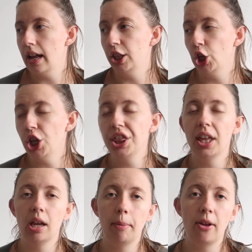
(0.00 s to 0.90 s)
And the good
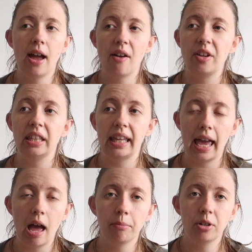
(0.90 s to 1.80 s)
thing about having the
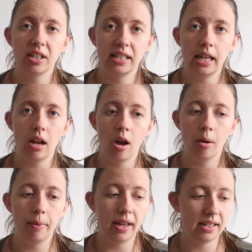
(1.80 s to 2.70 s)
camera set
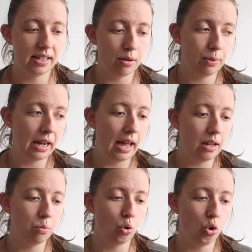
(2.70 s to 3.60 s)
up is that when
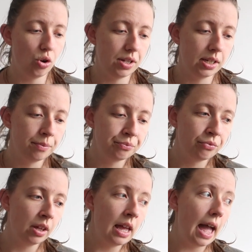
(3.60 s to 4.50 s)
I was
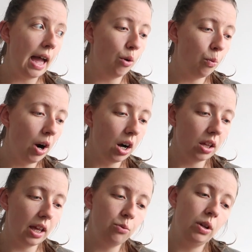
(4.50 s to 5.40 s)
at
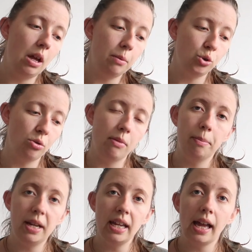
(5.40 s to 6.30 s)
work and when I was on my
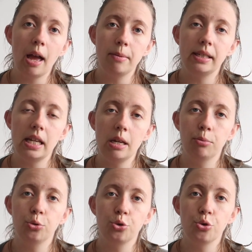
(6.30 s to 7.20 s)
break, I was
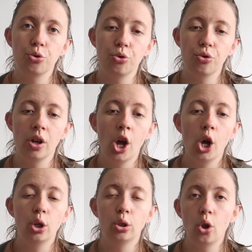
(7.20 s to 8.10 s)
able to
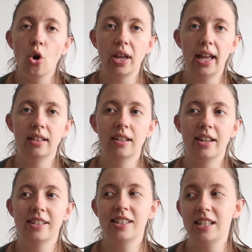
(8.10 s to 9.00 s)
log in
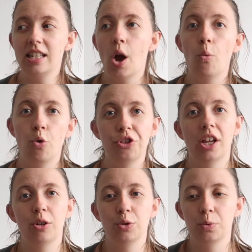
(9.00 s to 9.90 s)
and see what the
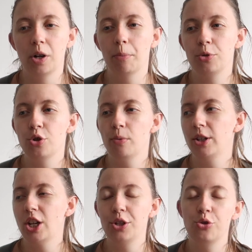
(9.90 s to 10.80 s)
girls were up to,
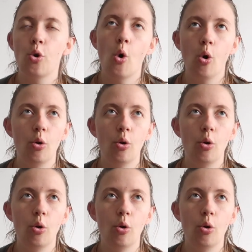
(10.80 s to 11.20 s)
which I do